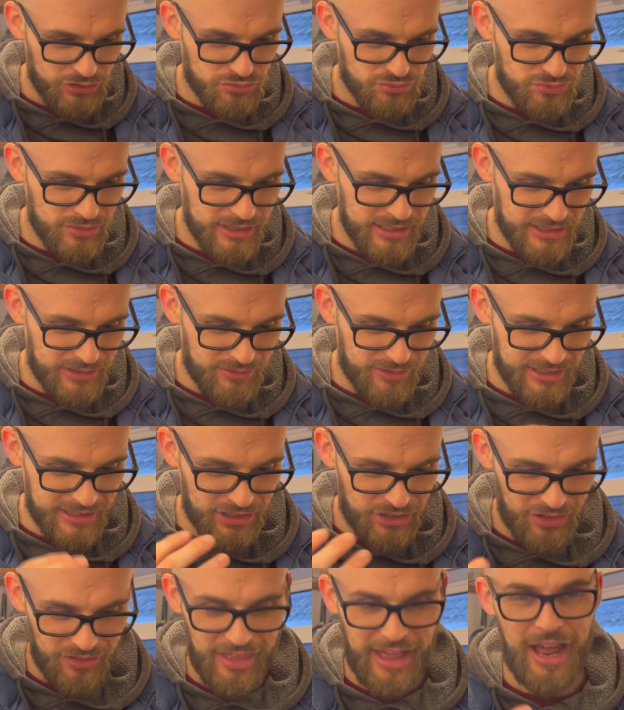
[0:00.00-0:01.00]
really
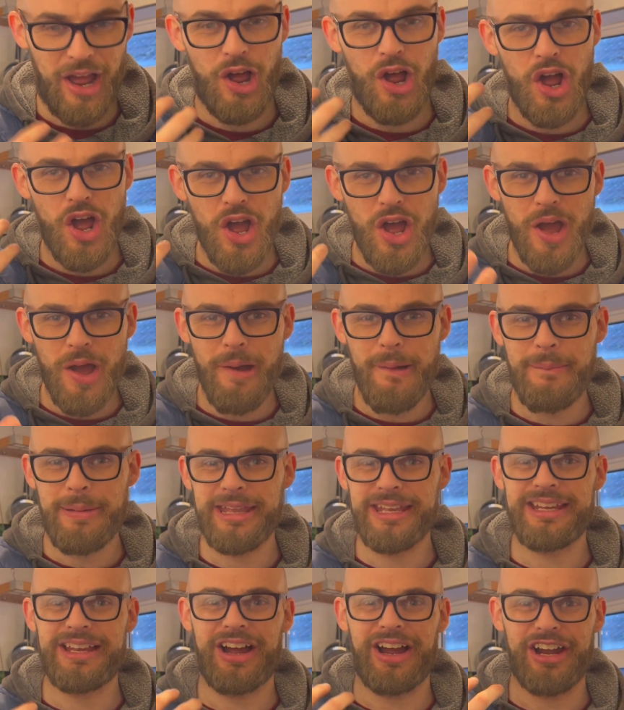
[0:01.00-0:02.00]
good. That
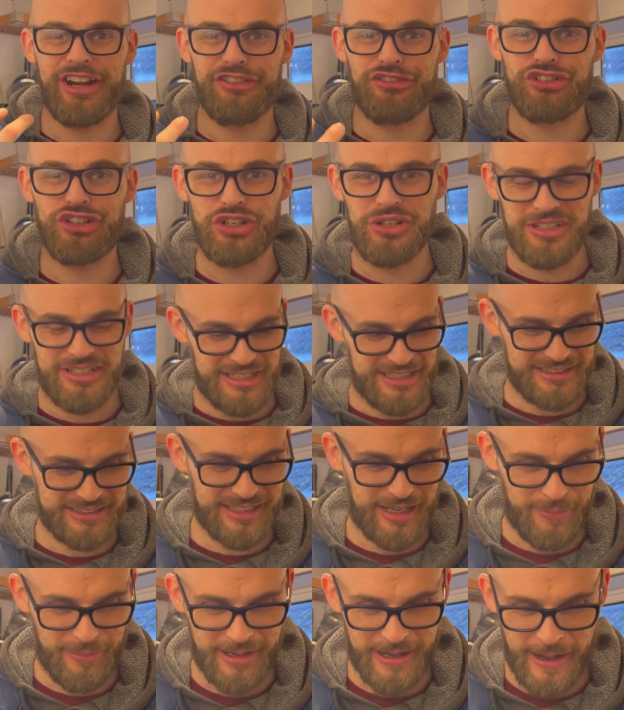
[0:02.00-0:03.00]
herby kind of goodness
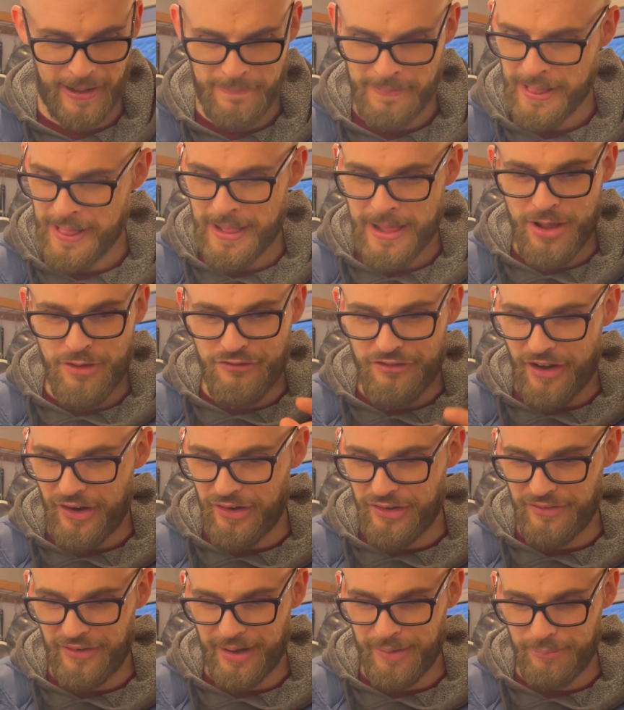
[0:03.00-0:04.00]
coming up.
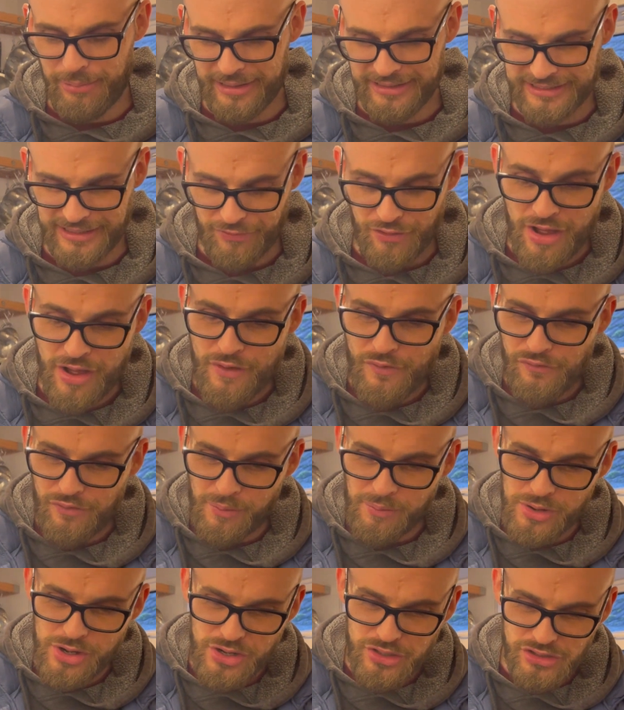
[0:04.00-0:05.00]
Very impressive.
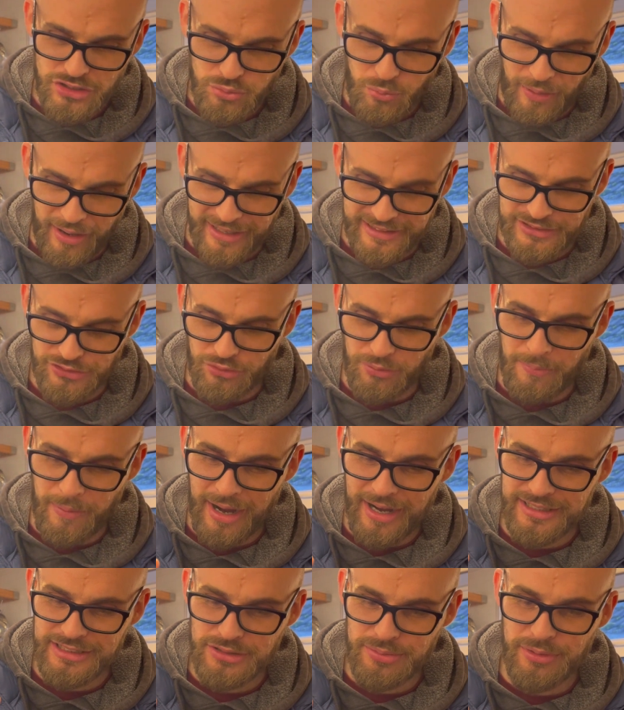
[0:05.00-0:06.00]
For looks wise, it
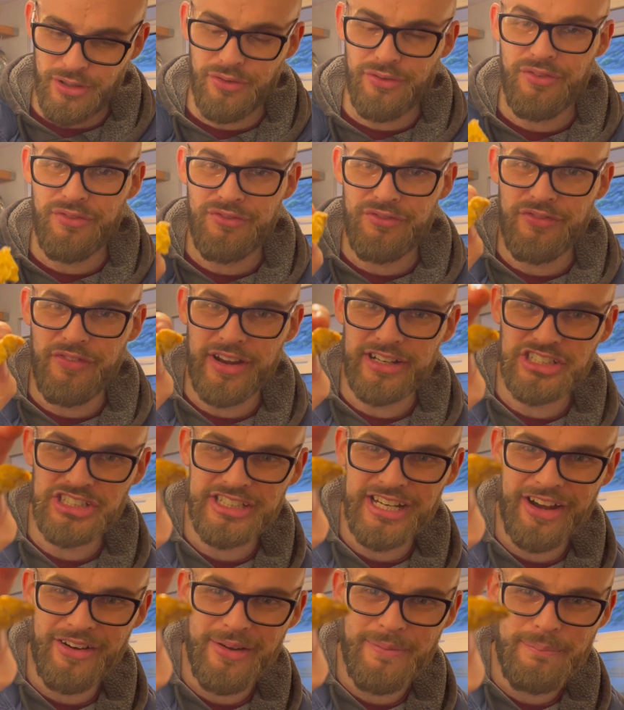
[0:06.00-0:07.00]
reminds me of
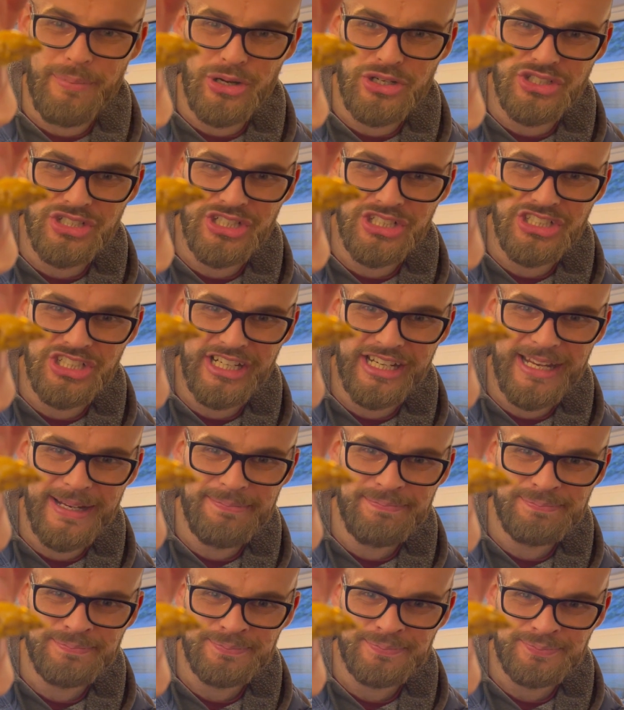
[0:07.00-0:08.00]
vegetarian butcher
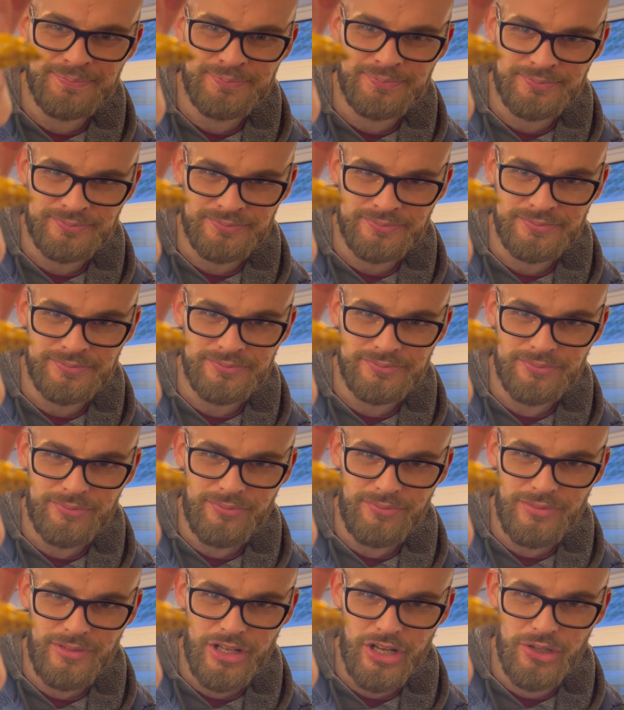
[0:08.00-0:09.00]
chicken.
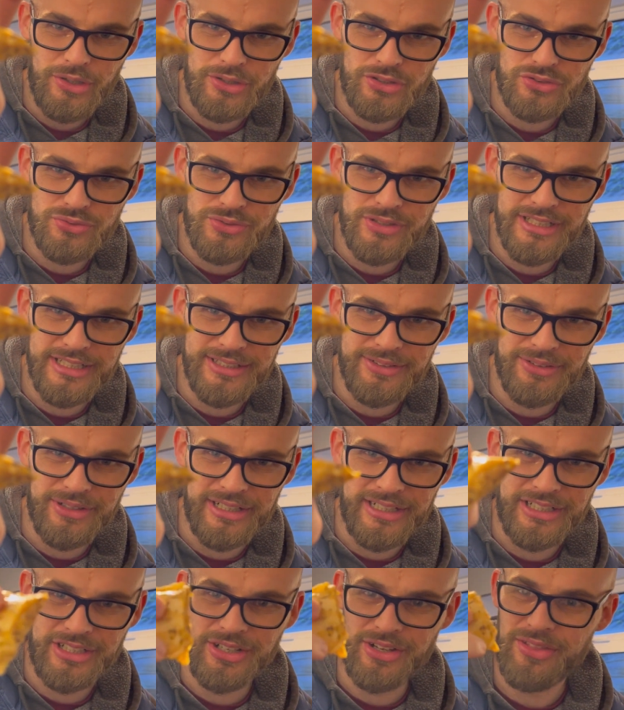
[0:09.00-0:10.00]
Looks
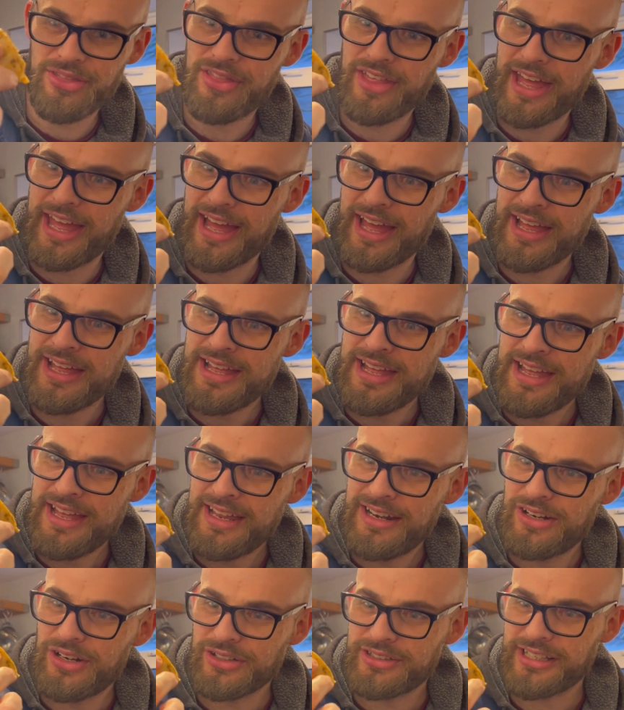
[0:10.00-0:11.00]
really good there.
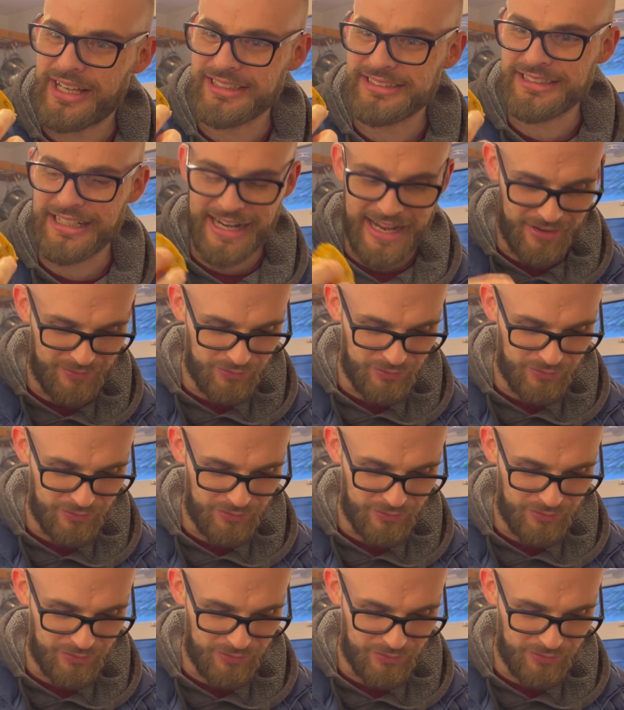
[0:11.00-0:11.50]
Looks like it's going to have